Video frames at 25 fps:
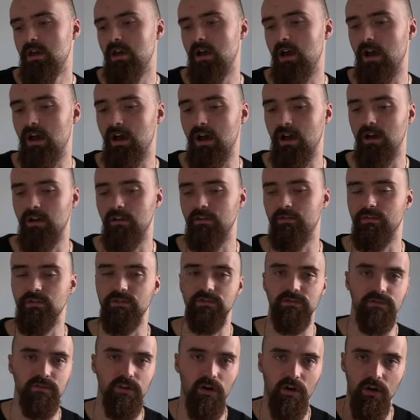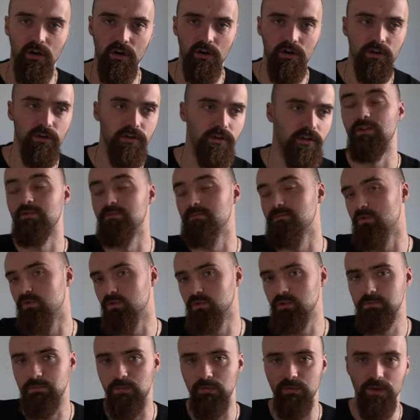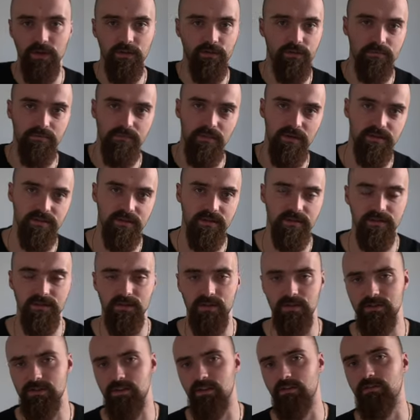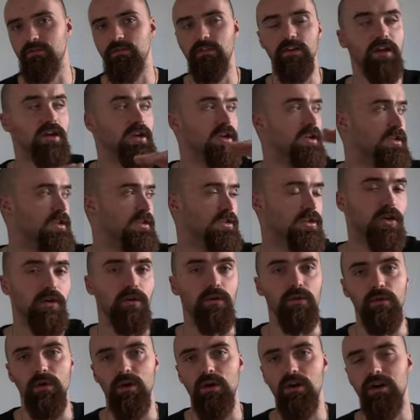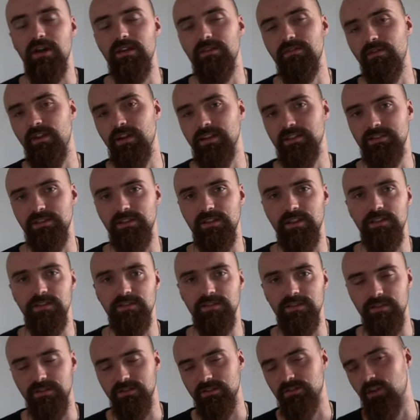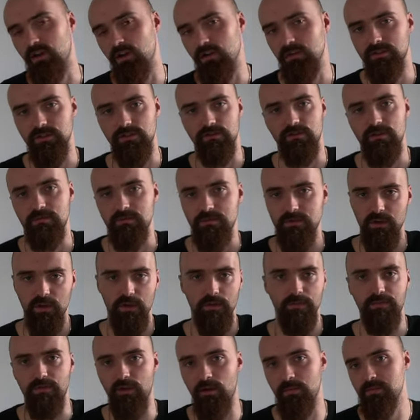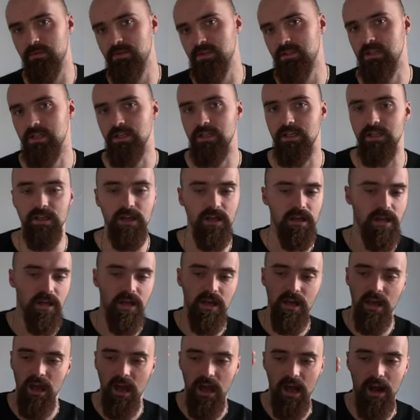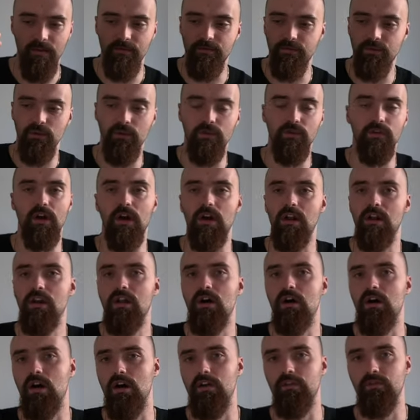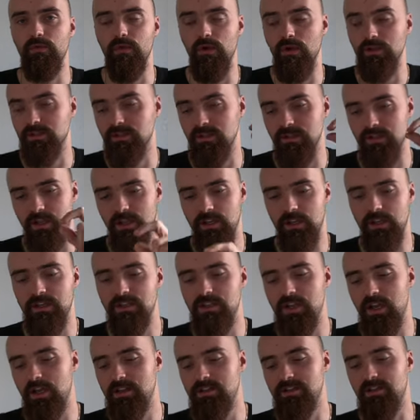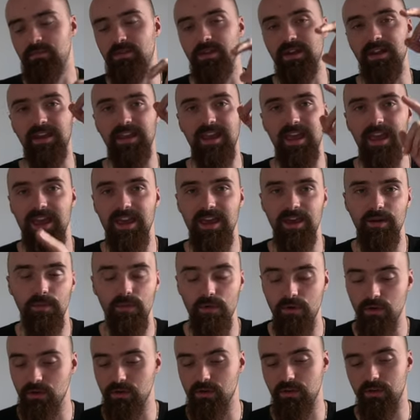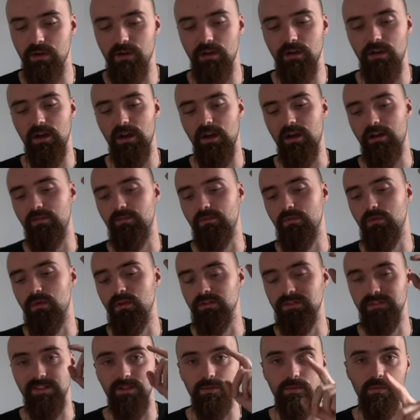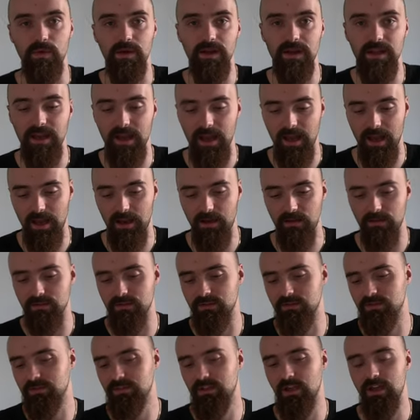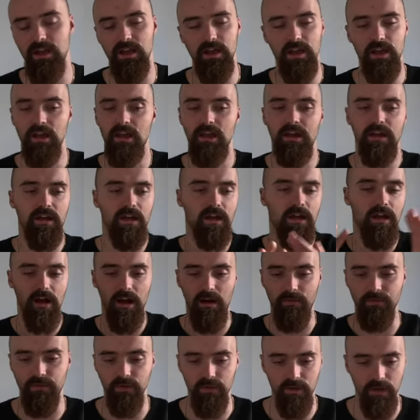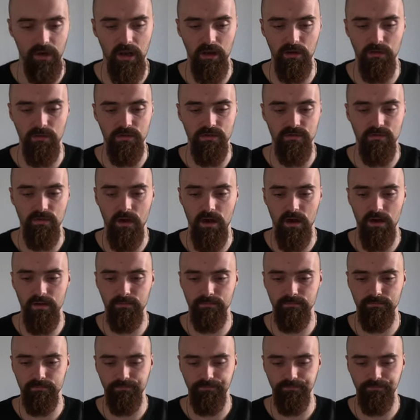I've started multiple different businesses. I've, you know, invested into stocks, crypto, property. I've done a lot. I've worked in the NHS, I've been a care worker, I've worked in a warehouse. I've done loads, right?